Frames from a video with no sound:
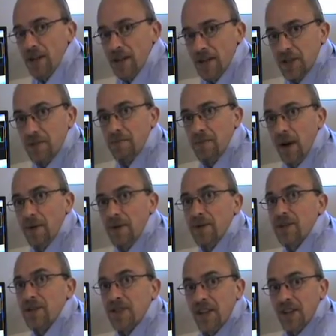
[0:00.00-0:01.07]
in these
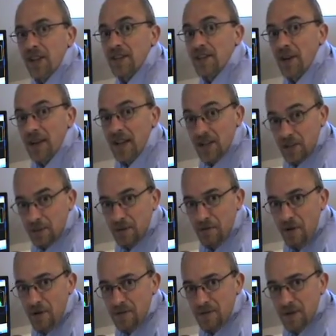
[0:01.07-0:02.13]
components, so it has to be
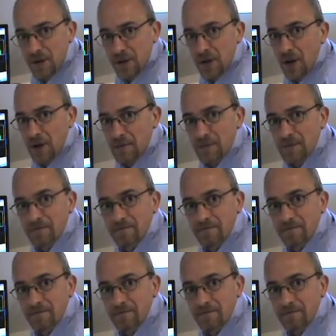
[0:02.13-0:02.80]
right first time.